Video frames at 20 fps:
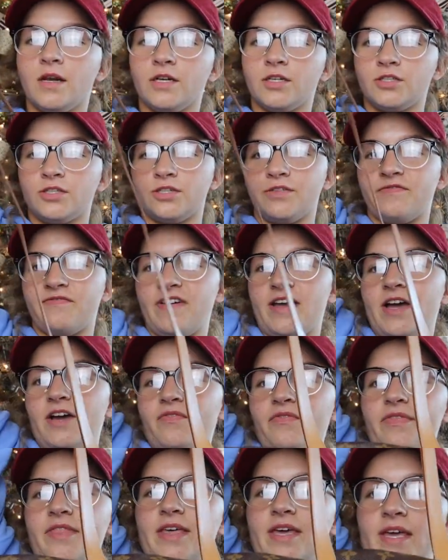she
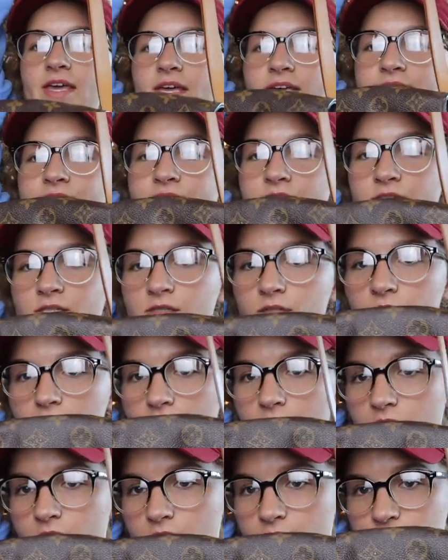found this
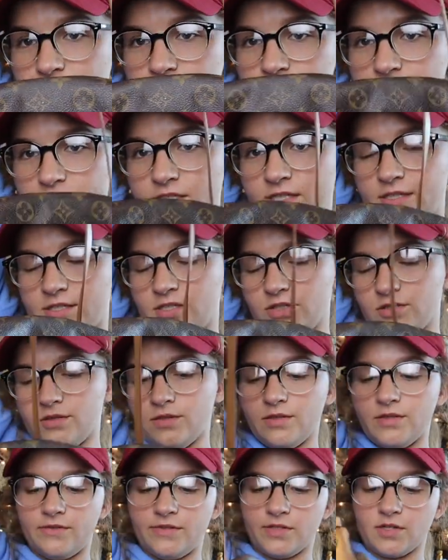uh, vintage
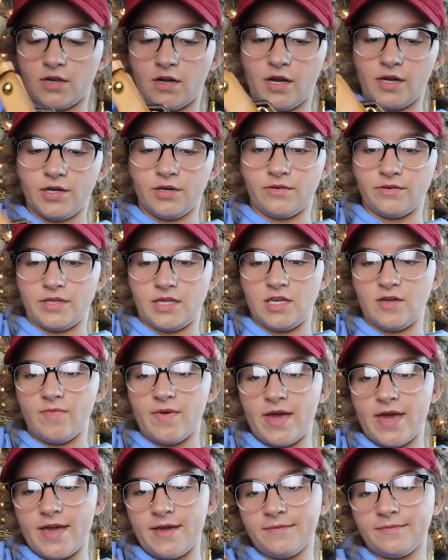Louis Vuitton on
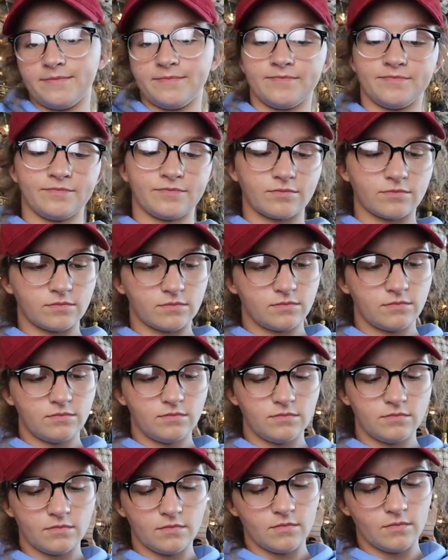eBay.
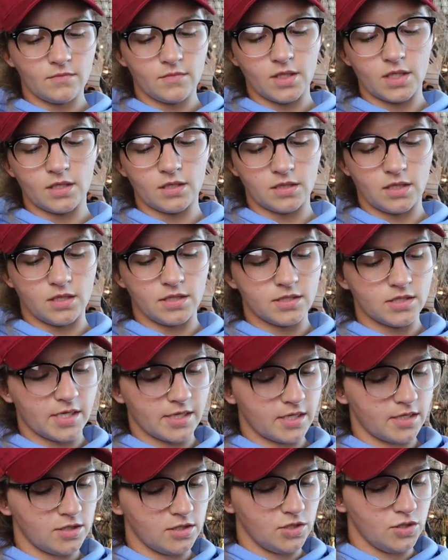It's
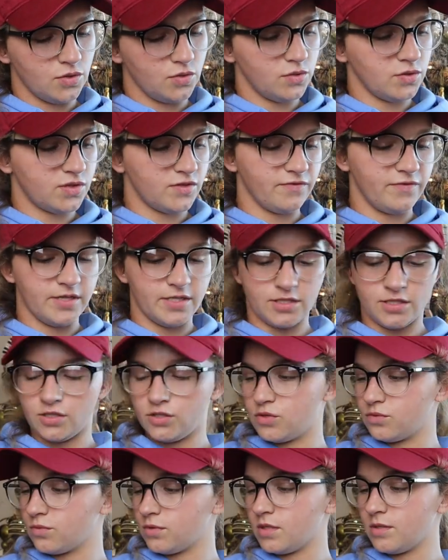like a used
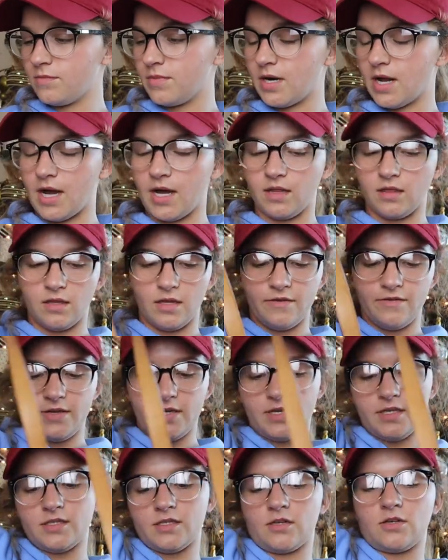vintage one, but I love
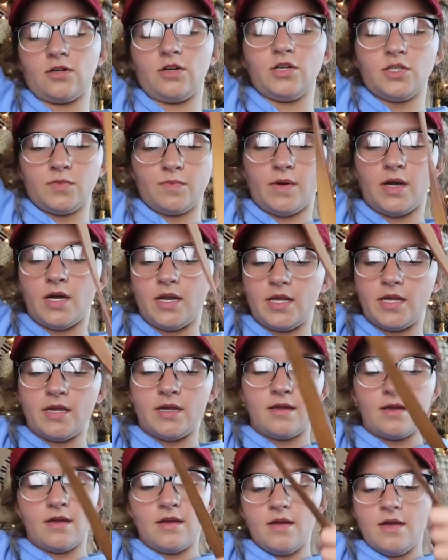it. It's a crossbody